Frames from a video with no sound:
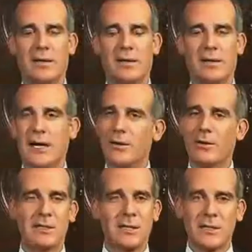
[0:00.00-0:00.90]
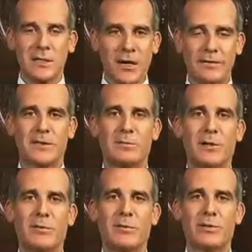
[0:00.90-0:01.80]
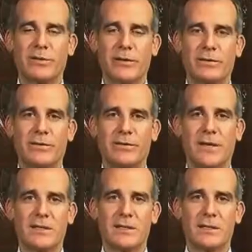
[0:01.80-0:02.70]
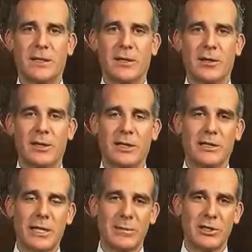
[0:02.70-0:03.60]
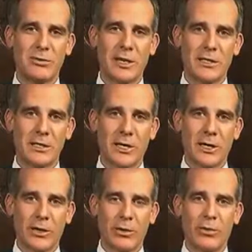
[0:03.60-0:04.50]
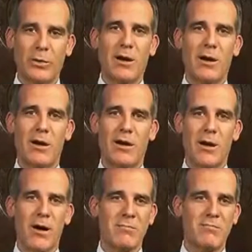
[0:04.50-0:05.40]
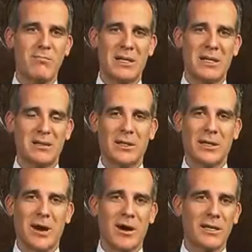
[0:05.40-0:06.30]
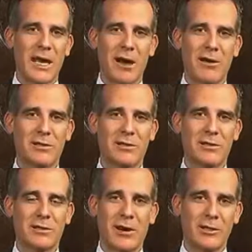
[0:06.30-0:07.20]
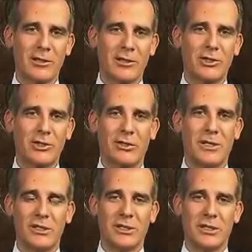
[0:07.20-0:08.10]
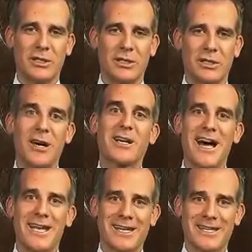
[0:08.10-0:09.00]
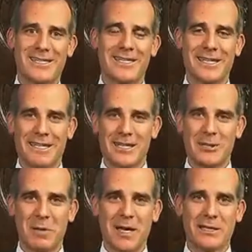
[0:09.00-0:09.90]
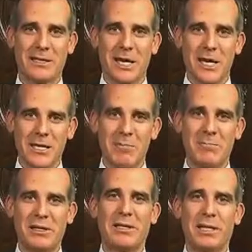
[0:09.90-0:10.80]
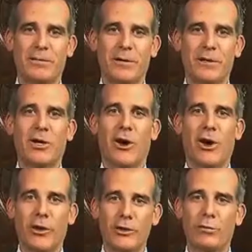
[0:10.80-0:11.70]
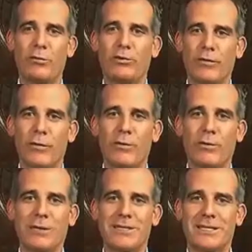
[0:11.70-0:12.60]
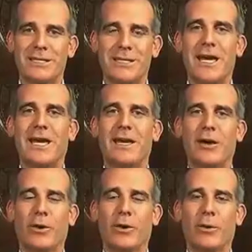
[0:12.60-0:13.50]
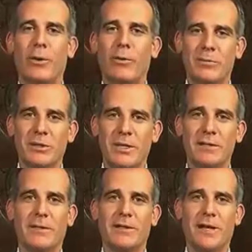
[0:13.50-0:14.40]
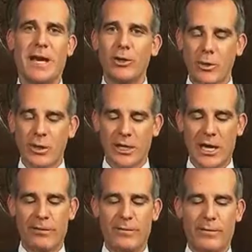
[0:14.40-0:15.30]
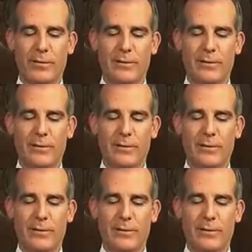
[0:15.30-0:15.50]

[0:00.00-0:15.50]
I know it's the toughest moments we've ever faced, but it demonstrates who we are, our mettle, our character, our determination, our ganas in Spanish, the ability for us all to move forward and to say what we believe in and who we care for.